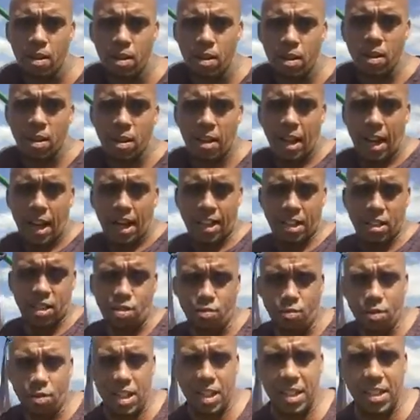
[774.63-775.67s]
and these
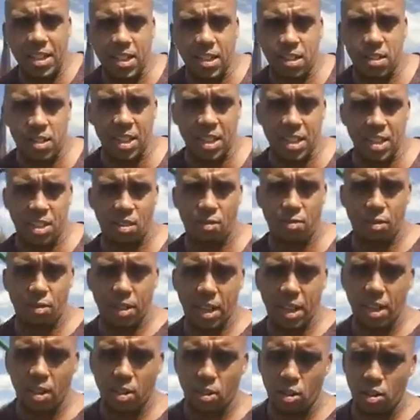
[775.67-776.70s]
are really
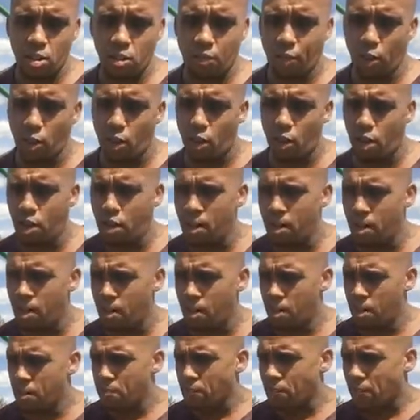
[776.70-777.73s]
good for,
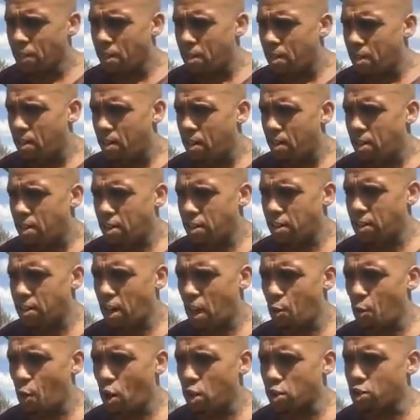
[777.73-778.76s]
you know,
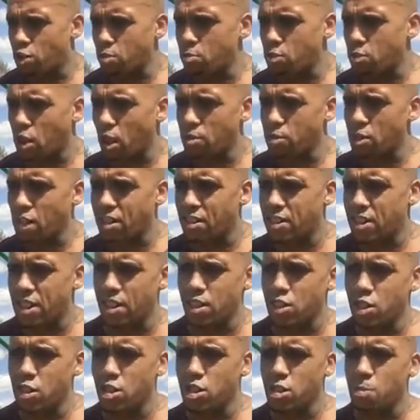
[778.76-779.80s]
sometimes I didn't
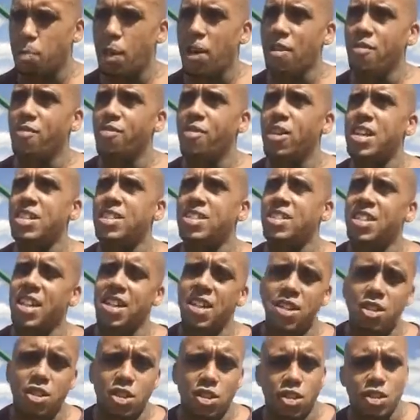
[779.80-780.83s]
use the band for ages, and I
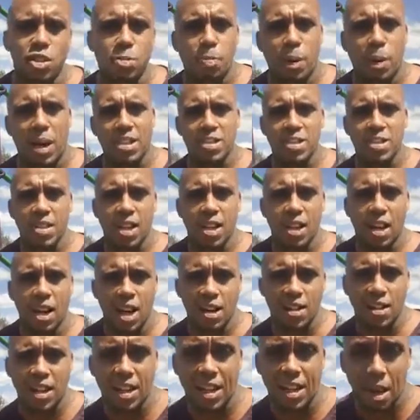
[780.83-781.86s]
use the band and I
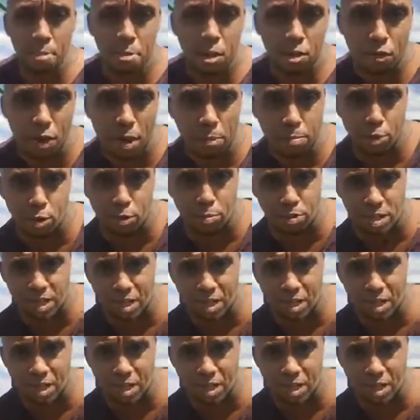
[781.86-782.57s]
get my reps up to get my